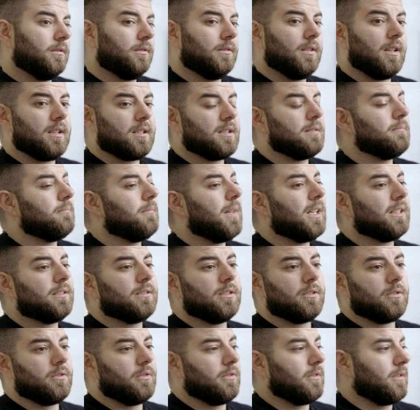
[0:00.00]
doesn't
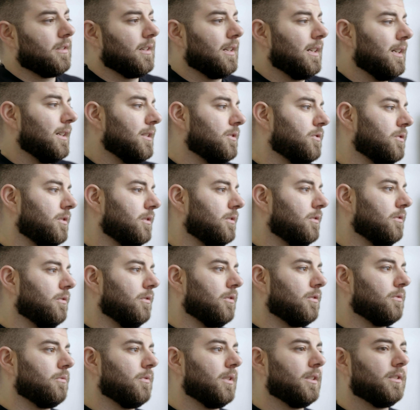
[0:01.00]
matter your religion
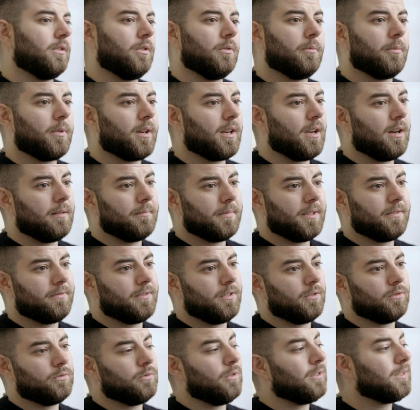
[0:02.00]
or what you become, if
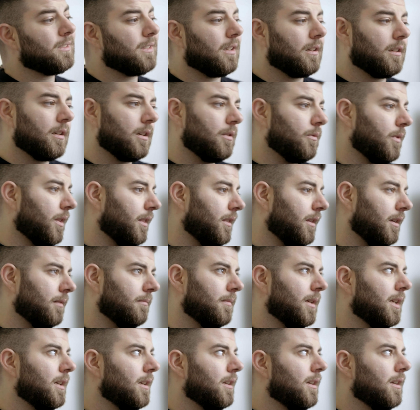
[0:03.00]
you don't agree with them,
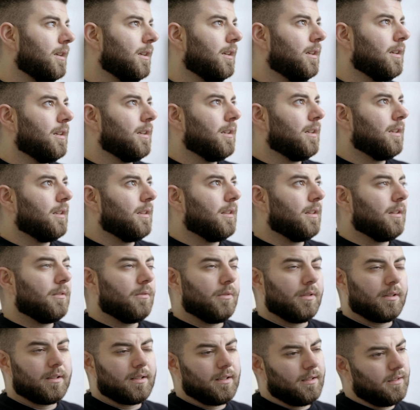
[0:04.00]
they
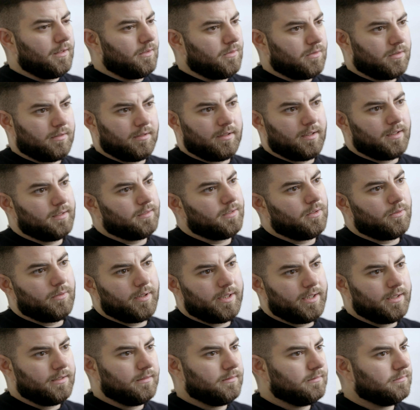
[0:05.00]
will kill you straight
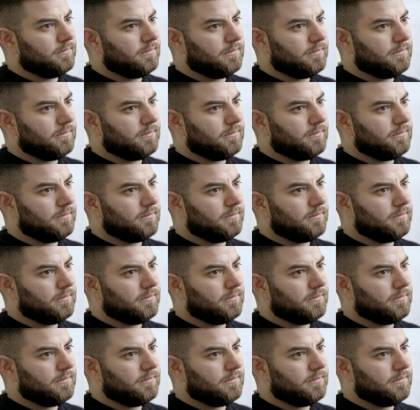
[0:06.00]
away.